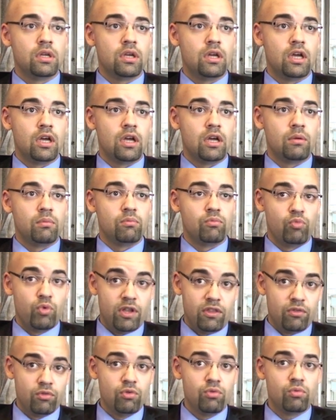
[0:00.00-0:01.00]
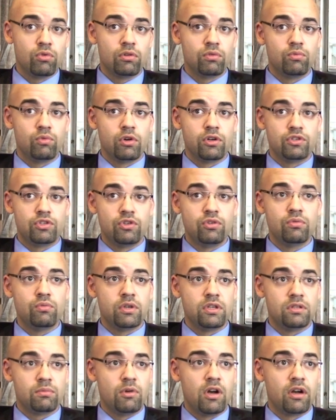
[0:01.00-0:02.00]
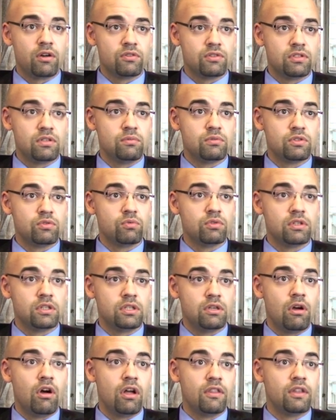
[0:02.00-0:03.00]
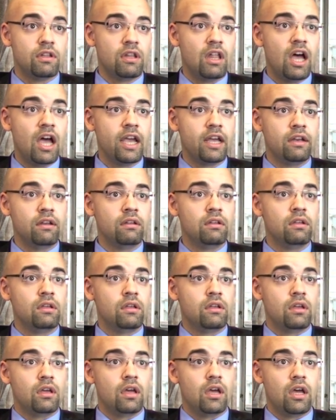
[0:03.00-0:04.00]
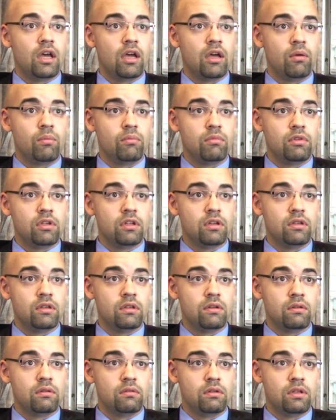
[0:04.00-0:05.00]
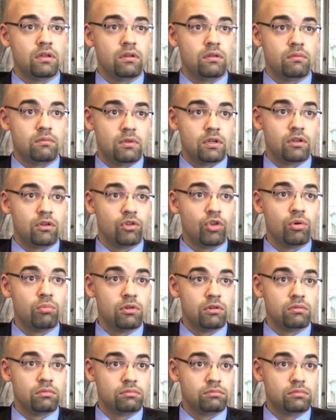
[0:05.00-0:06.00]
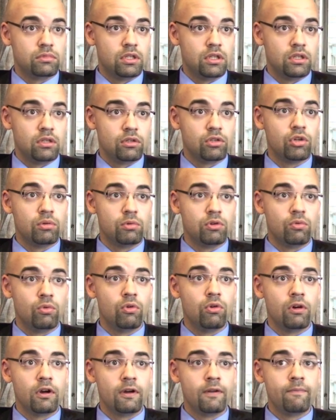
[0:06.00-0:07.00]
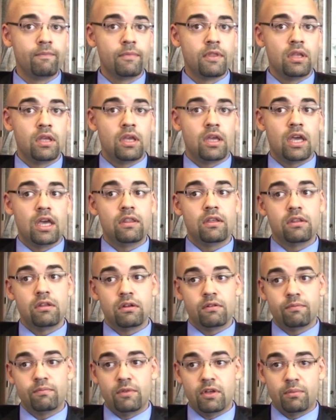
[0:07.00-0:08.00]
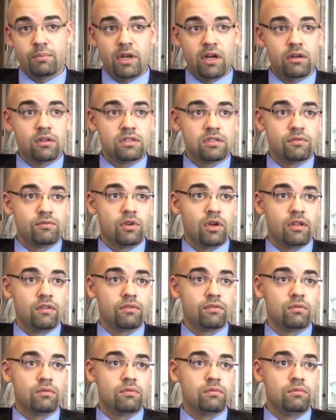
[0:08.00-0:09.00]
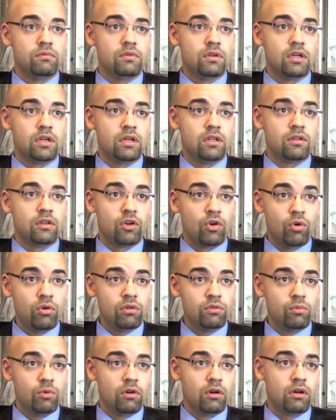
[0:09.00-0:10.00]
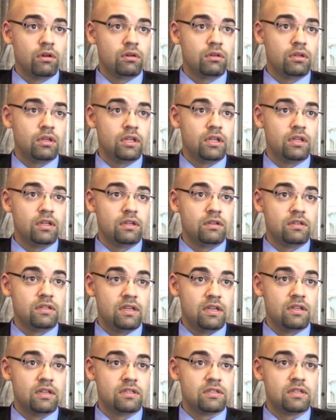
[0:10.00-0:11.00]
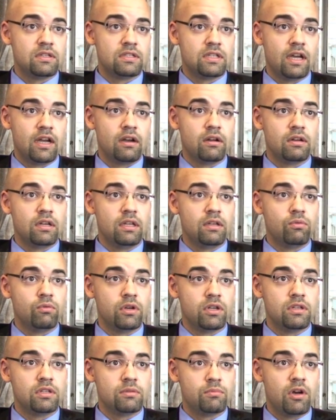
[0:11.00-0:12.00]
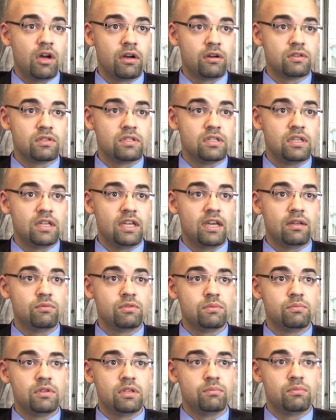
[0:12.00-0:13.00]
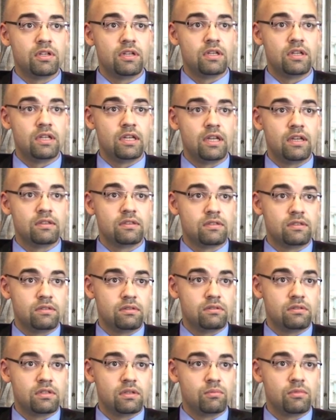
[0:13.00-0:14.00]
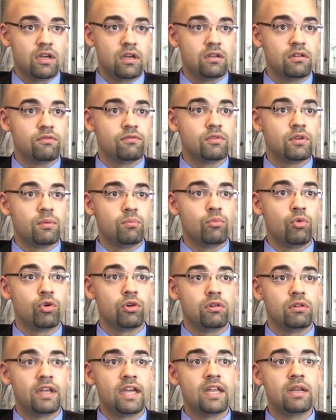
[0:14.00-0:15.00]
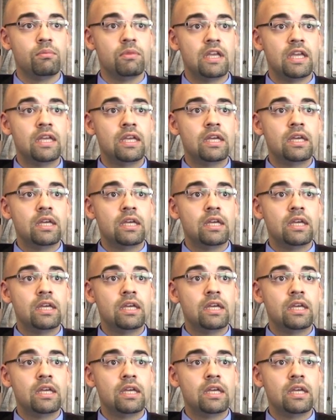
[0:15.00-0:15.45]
um, went through World War II when democracy was really on the line. Um, in, in, in, a, in, a, global uh, global war and then their, their parents have gone through uh, the Cold War in, in, its entirety, when democracy again was being pitted against some kind of a mortal enemy.